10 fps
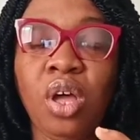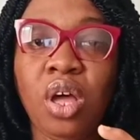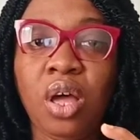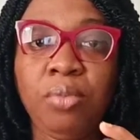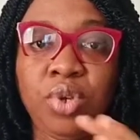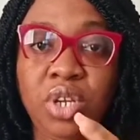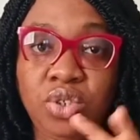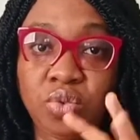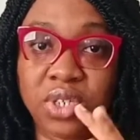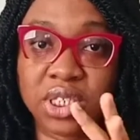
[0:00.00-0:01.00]
um, you
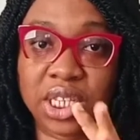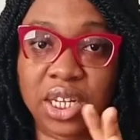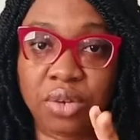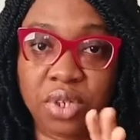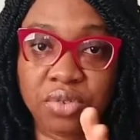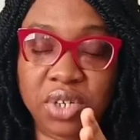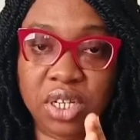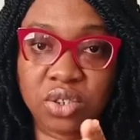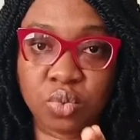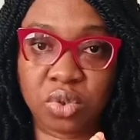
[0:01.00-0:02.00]
need to understand how the
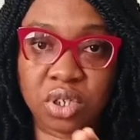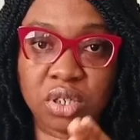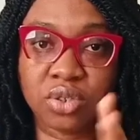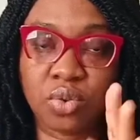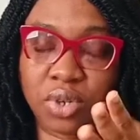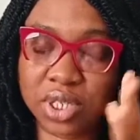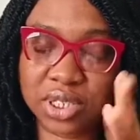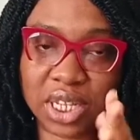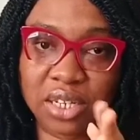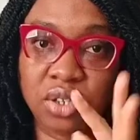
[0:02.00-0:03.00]
ingredients work. So
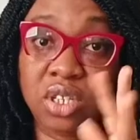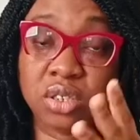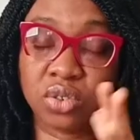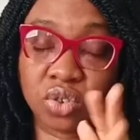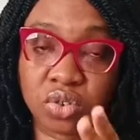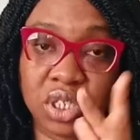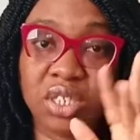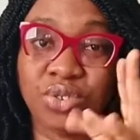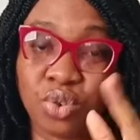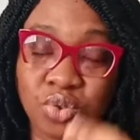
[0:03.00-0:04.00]
understand you need to study
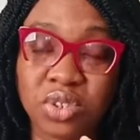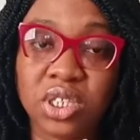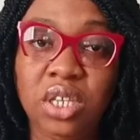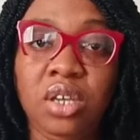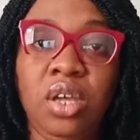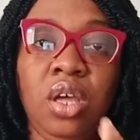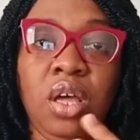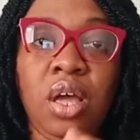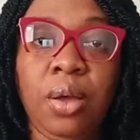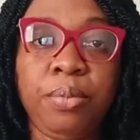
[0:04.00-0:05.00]
it, so to say.
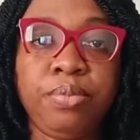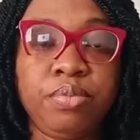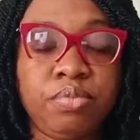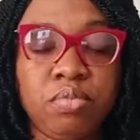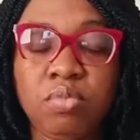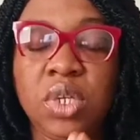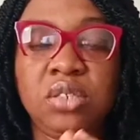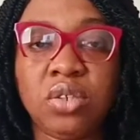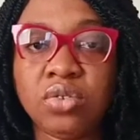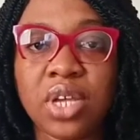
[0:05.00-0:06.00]
Um,
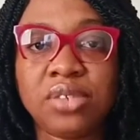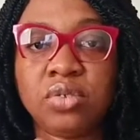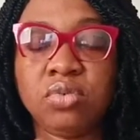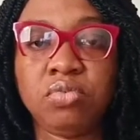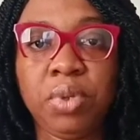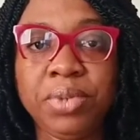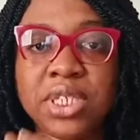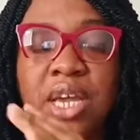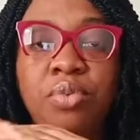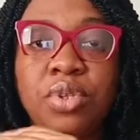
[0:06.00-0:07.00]
it also has to maybe
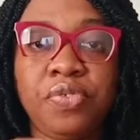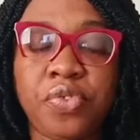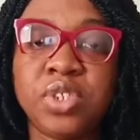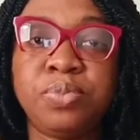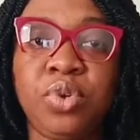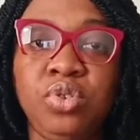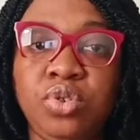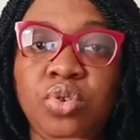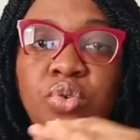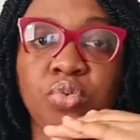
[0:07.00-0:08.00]
tie with the first point.
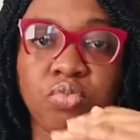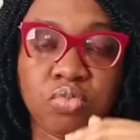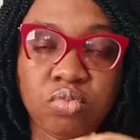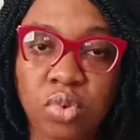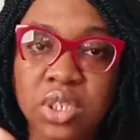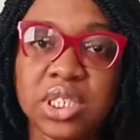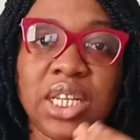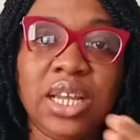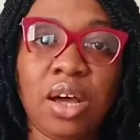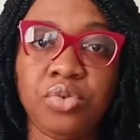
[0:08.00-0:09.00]
So
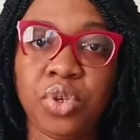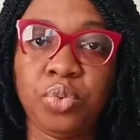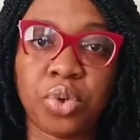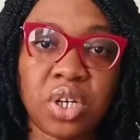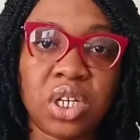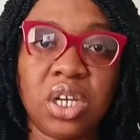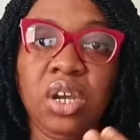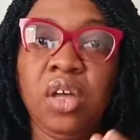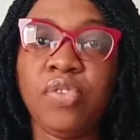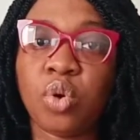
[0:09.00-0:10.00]
understand how they work.
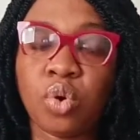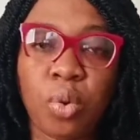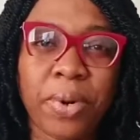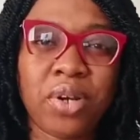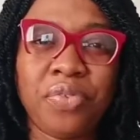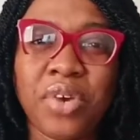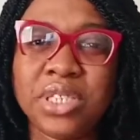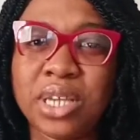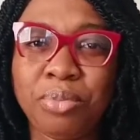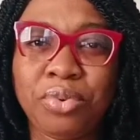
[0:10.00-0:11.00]
The cocoa powder, for
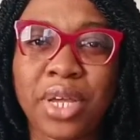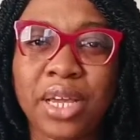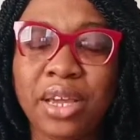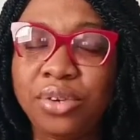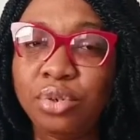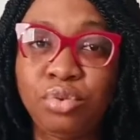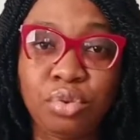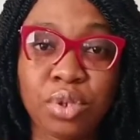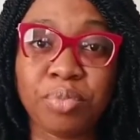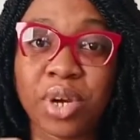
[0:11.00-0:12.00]
example, like I don't
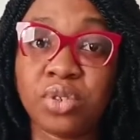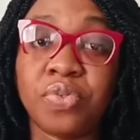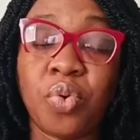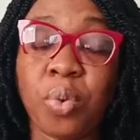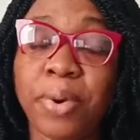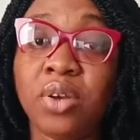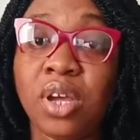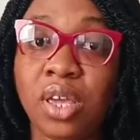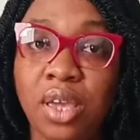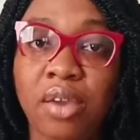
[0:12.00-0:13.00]
know the brands of cocoa
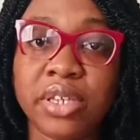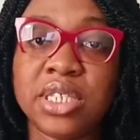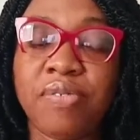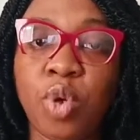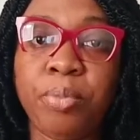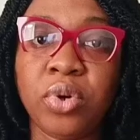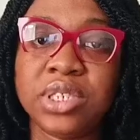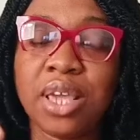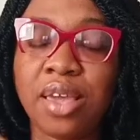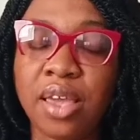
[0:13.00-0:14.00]
powder here as I've not bought
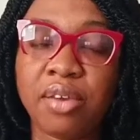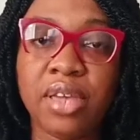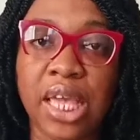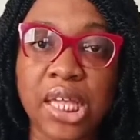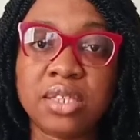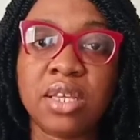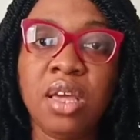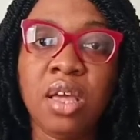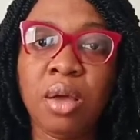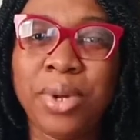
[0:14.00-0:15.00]
here yet,
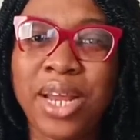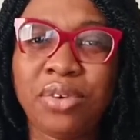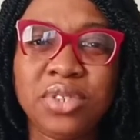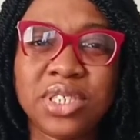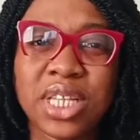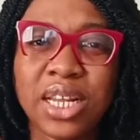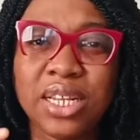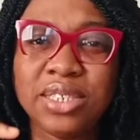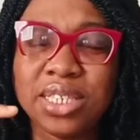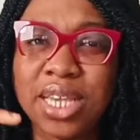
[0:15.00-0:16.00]
but I understand that
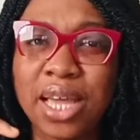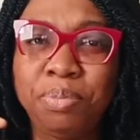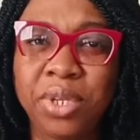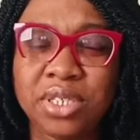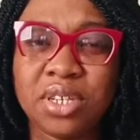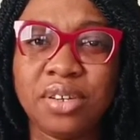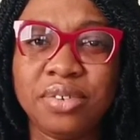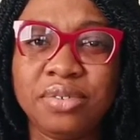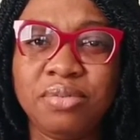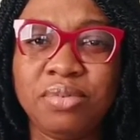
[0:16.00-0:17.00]
it's a tad bitter.
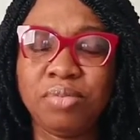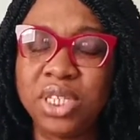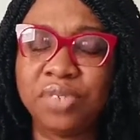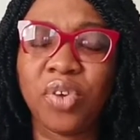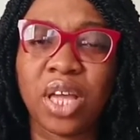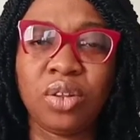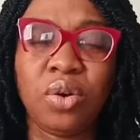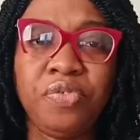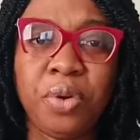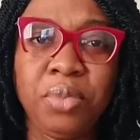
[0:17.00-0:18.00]
Please, if you can
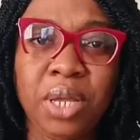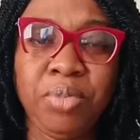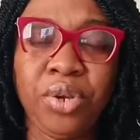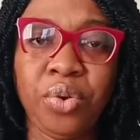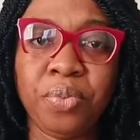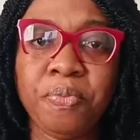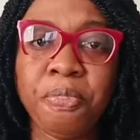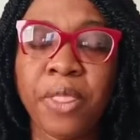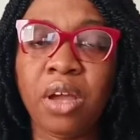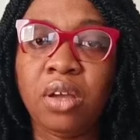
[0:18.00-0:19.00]
confirm, let me know.
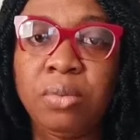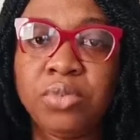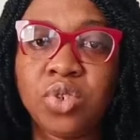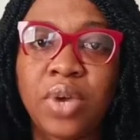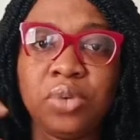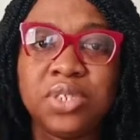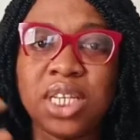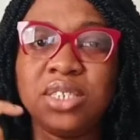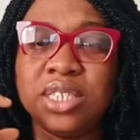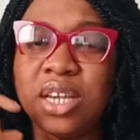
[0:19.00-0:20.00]
Um, so I
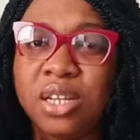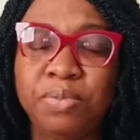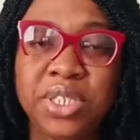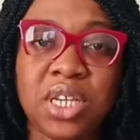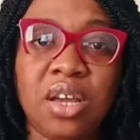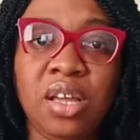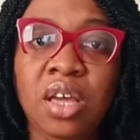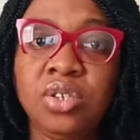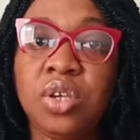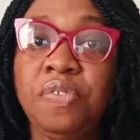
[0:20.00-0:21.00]
understand it's a tad bitter.
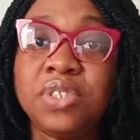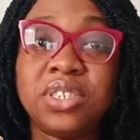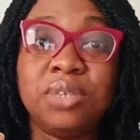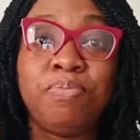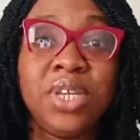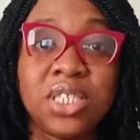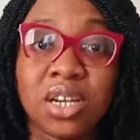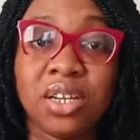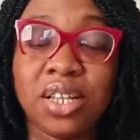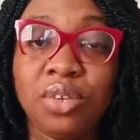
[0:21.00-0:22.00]
So if it's
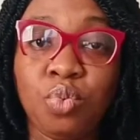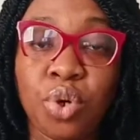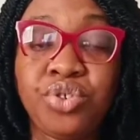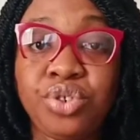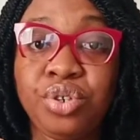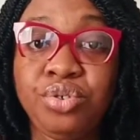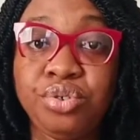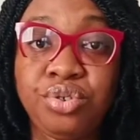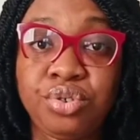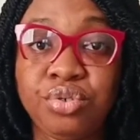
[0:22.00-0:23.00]
bitter than what you're
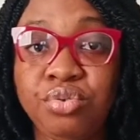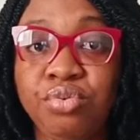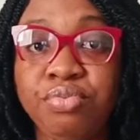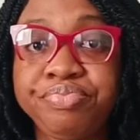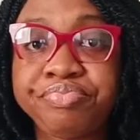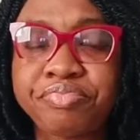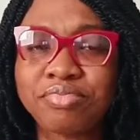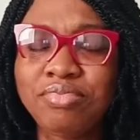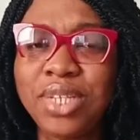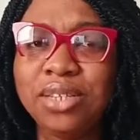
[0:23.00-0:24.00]
used to,
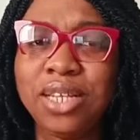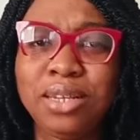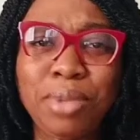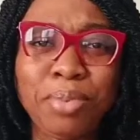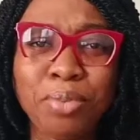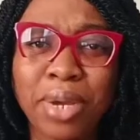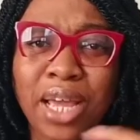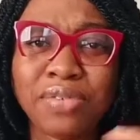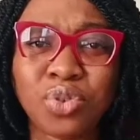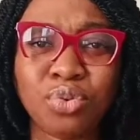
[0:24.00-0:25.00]
then maybe you might
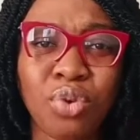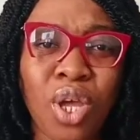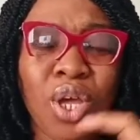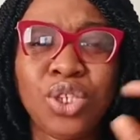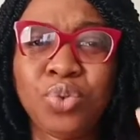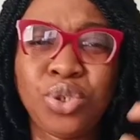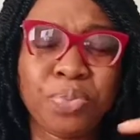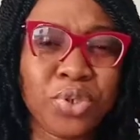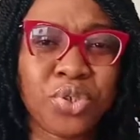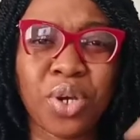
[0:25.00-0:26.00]
have to switch
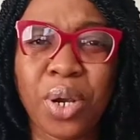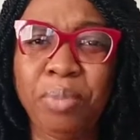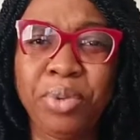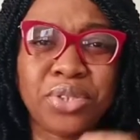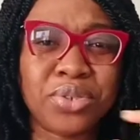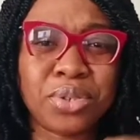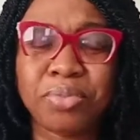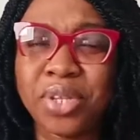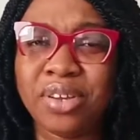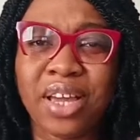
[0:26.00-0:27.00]
up your sugar a bit or
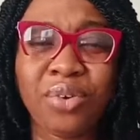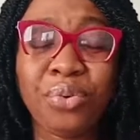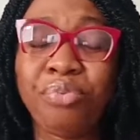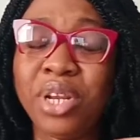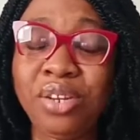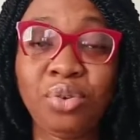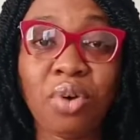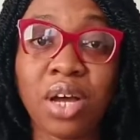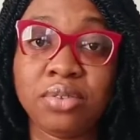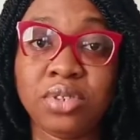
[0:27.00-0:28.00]
something. I don't really know
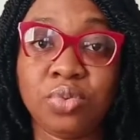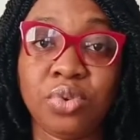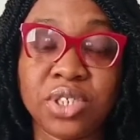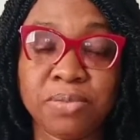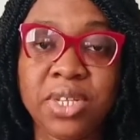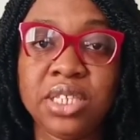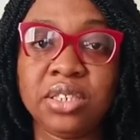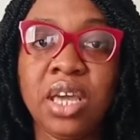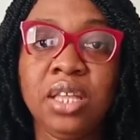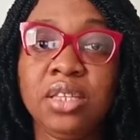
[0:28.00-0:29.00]
how this works.
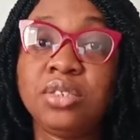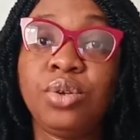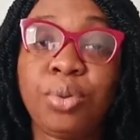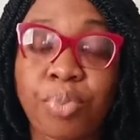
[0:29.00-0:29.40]
Please, this is not a